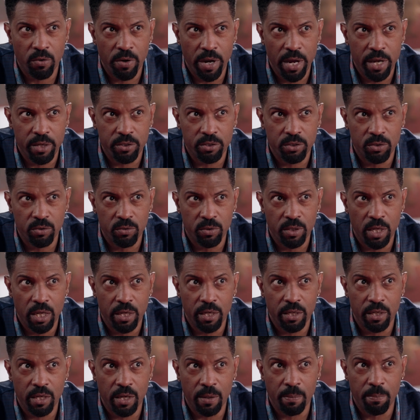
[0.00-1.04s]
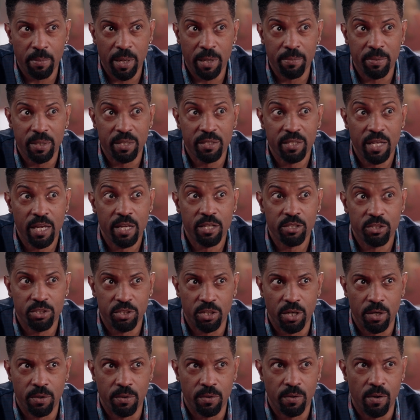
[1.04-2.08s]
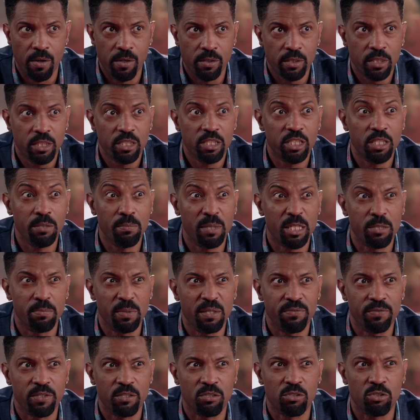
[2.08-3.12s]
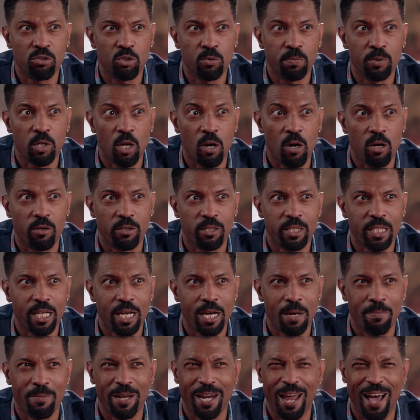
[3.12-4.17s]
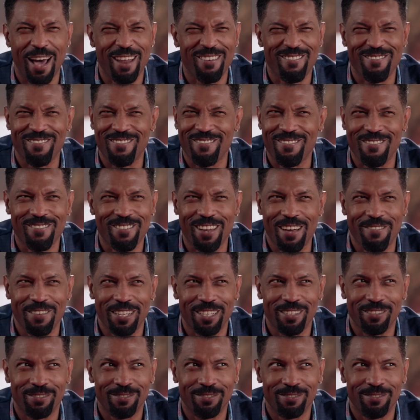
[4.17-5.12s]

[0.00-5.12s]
grad student at a young Baby Tate show. She makes me feel stupid all the time, and I love it.